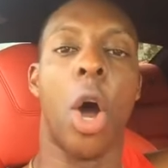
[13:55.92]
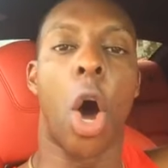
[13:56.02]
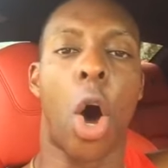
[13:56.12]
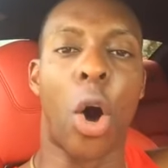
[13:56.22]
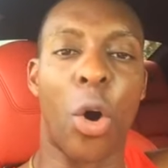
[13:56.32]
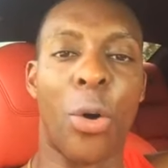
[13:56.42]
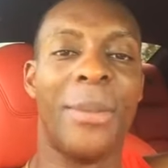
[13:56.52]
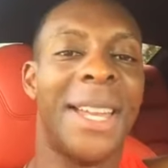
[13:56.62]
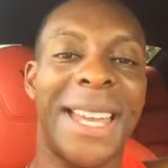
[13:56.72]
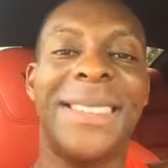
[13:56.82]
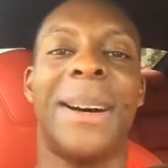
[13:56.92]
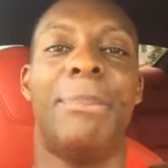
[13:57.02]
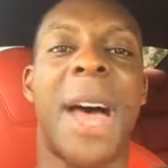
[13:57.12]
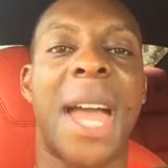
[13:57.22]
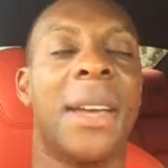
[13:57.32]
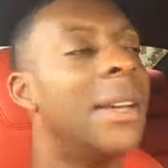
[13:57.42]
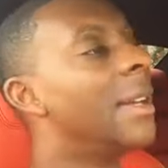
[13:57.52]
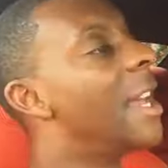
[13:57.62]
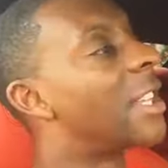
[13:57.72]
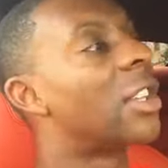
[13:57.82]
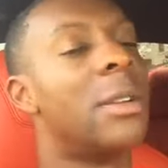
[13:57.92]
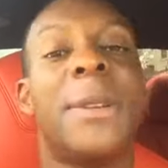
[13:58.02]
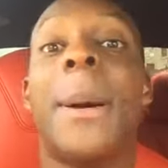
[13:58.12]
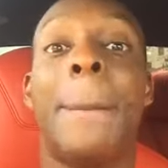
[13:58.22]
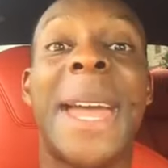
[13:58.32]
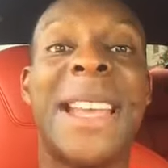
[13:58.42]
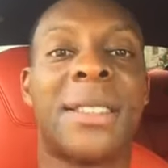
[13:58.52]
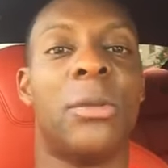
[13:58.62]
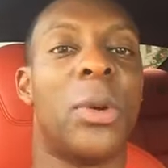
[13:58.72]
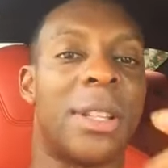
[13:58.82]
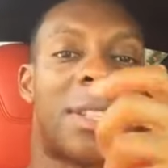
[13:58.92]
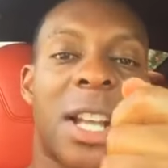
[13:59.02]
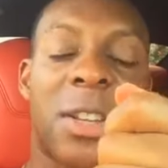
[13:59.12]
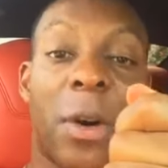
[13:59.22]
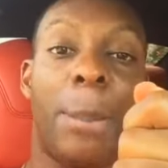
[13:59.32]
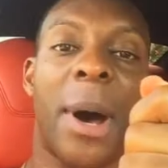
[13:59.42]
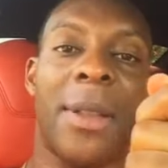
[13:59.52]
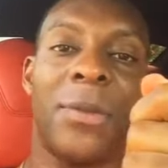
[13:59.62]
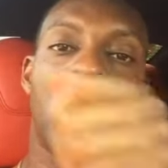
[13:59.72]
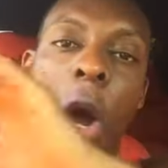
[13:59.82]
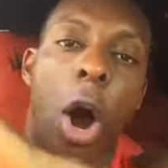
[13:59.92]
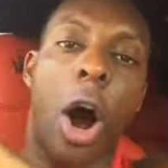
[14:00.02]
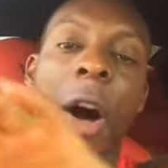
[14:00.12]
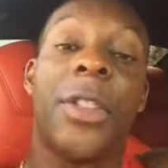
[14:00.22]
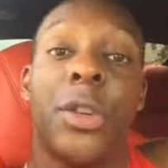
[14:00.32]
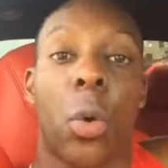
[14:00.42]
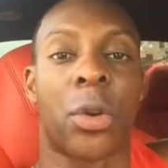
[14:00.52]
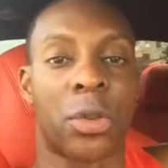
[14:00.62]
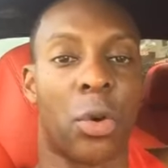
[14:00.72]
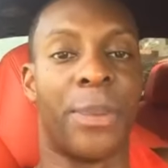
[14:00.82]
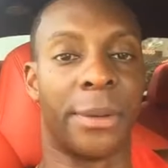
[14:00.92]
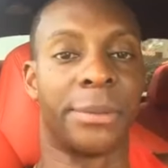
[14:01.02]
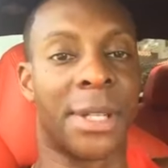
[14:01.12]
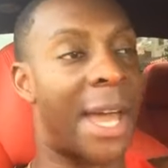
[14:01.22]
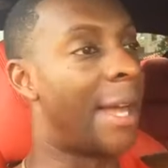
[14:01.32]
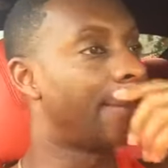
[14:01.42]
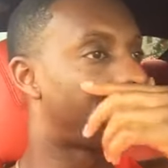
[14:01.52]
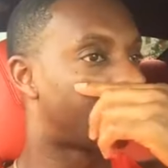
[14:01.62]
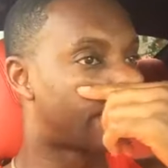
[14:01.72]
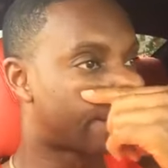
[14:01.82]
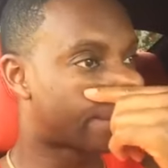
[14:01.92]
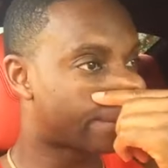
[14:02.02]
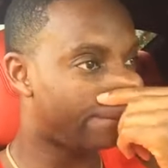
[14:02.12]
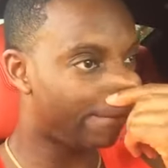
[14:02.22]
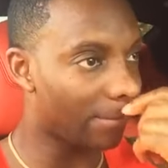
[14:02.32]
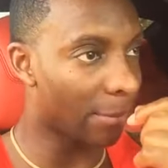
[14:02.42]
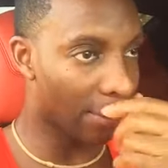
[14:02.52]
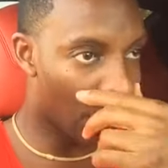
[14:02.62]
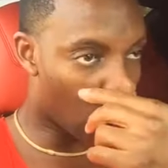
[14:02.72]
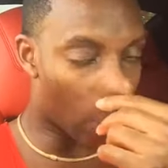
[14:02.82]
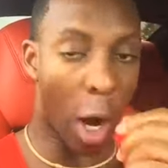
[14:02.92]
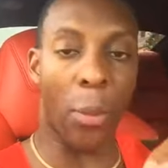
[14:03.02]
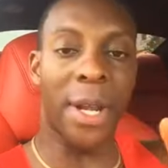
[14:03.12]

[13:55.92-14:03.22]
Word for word: home in the back. It's gonna be amazing. With a touch of a button, all the doors open. Okay. We're already